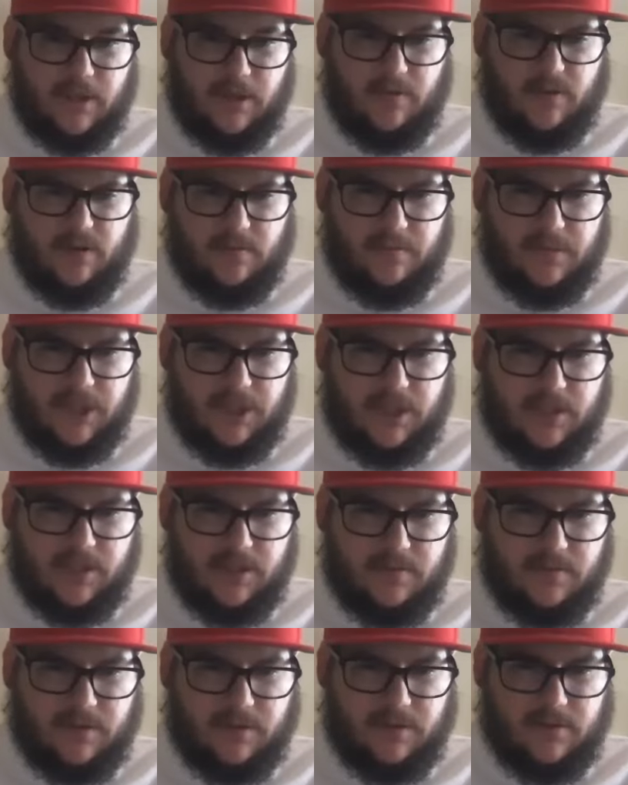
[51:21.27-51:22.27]
I wonder if Biggie's
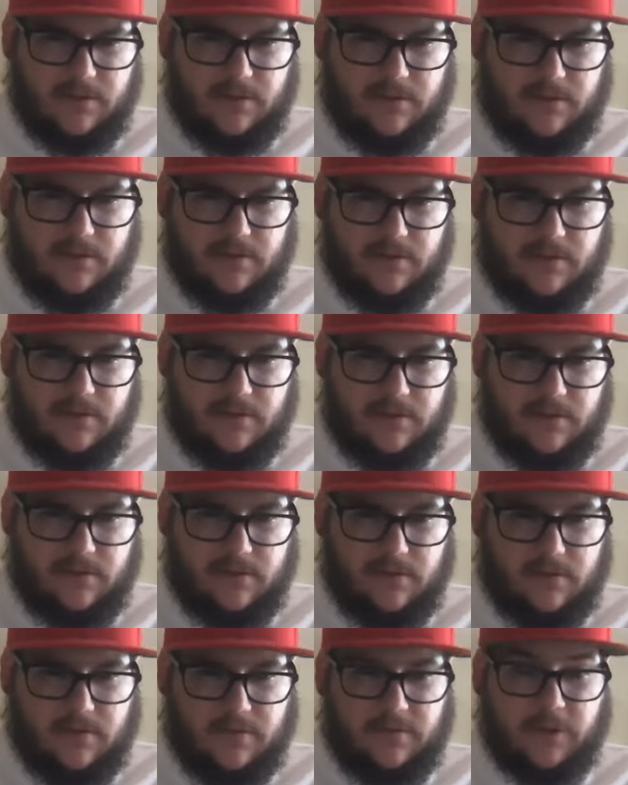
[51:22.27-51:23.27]
up there.
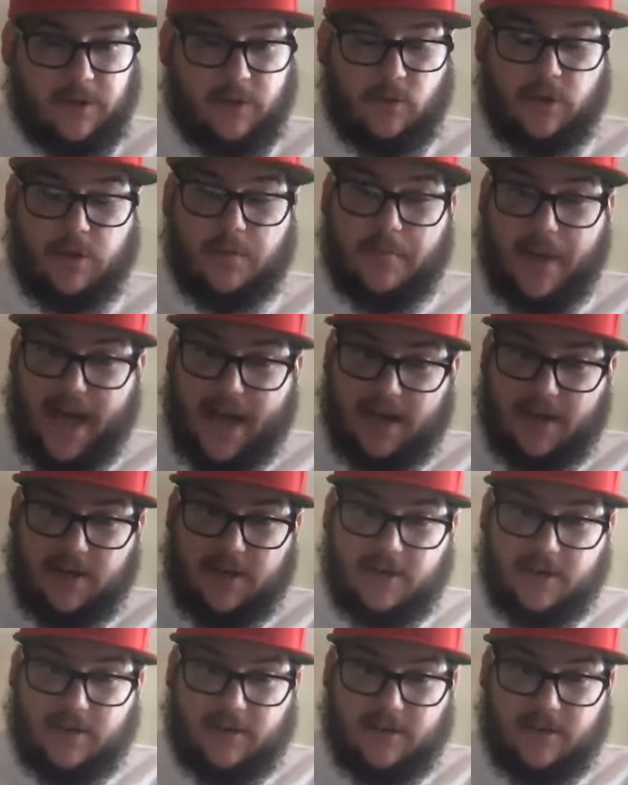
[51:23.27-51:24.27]
Fleetwood Mac,
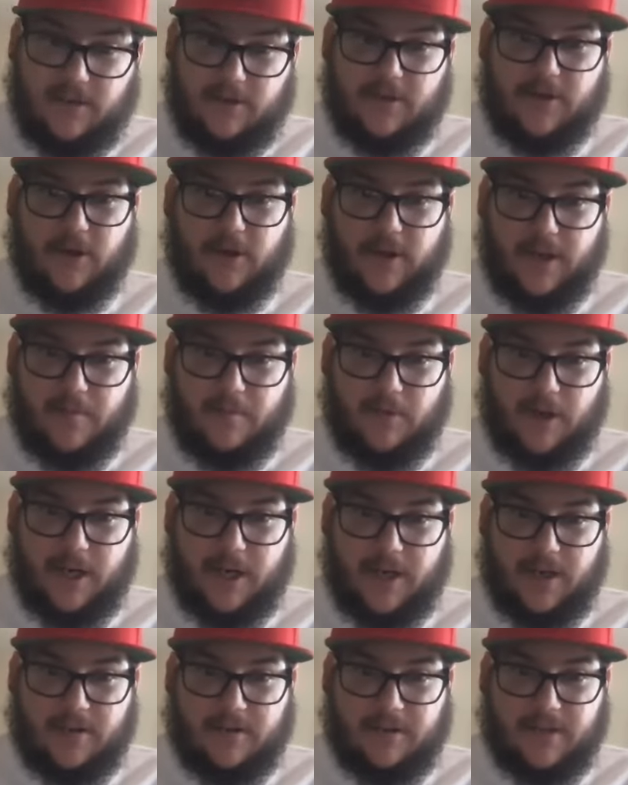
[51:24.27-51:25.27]
you know them right
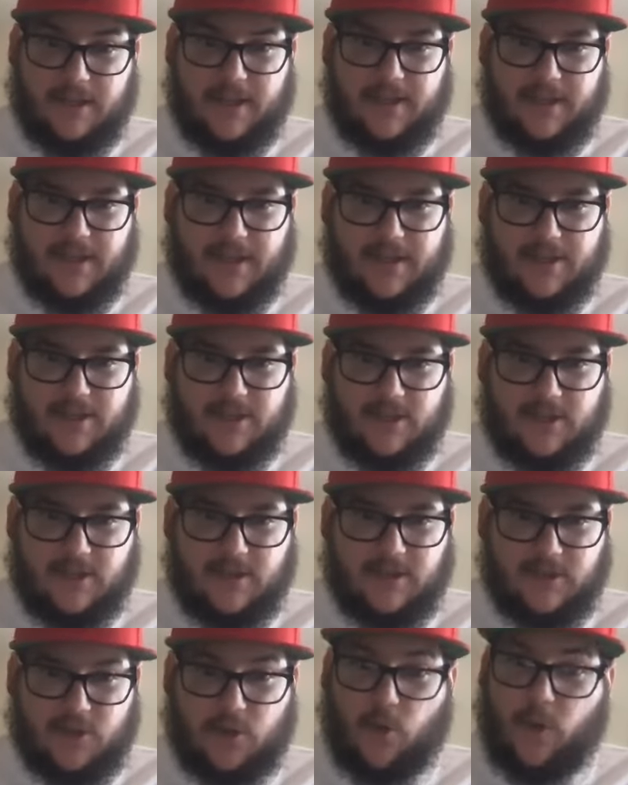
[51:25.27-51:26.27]
now. They got that
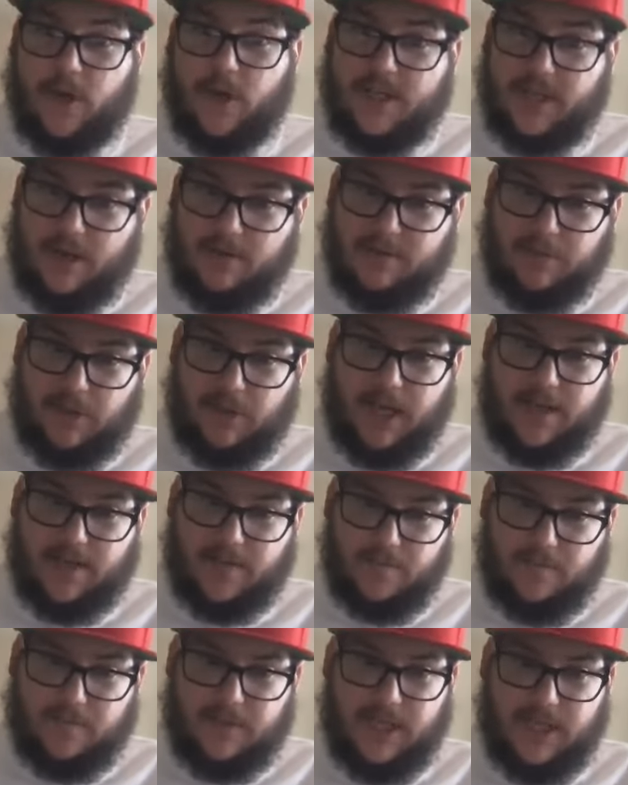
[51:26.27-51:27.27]
song 20 times
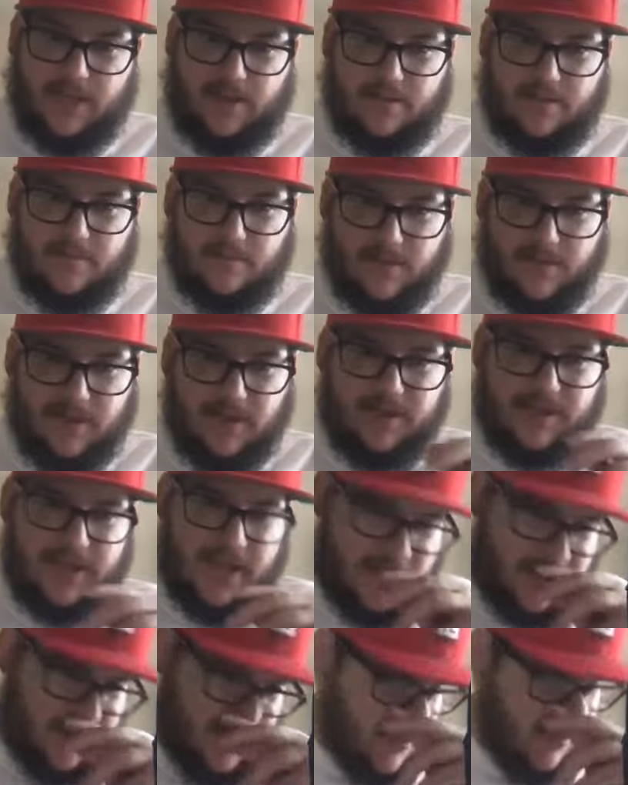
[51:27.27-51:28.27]
platinum. Damn,
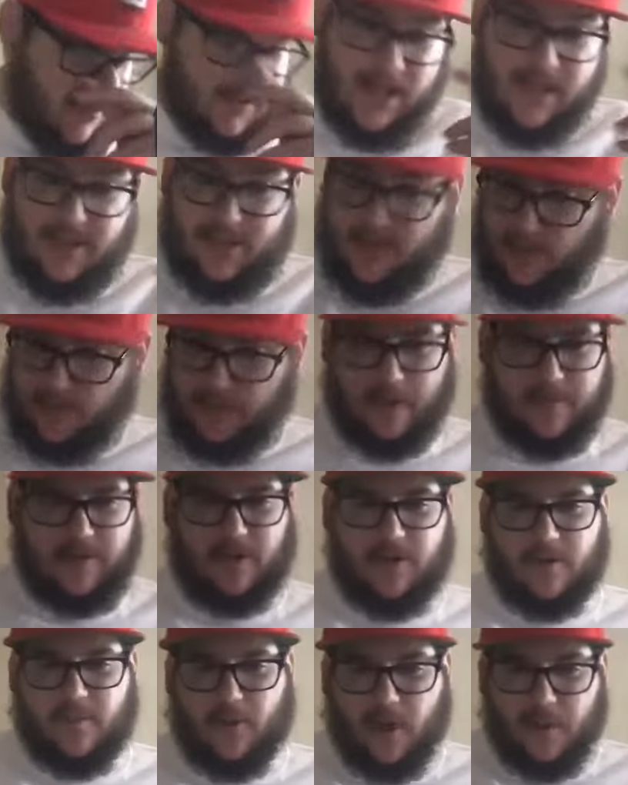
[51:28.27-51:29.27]
they're probably
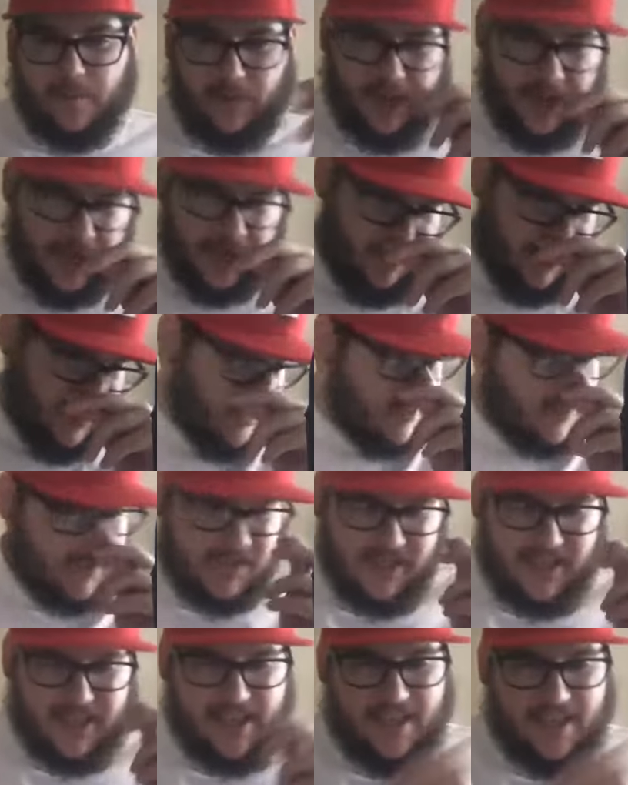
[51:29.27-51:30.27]
going more platinum now because
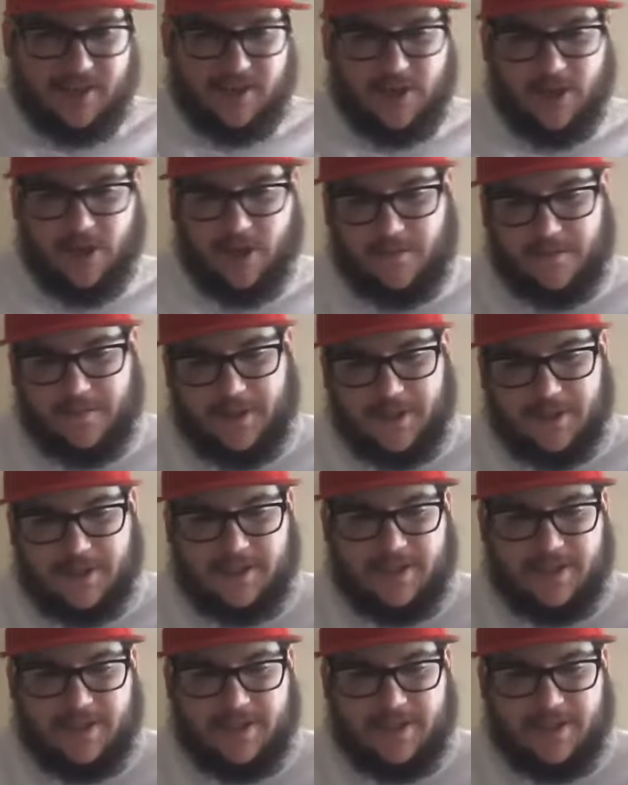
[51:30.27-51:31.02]
they got Dogface.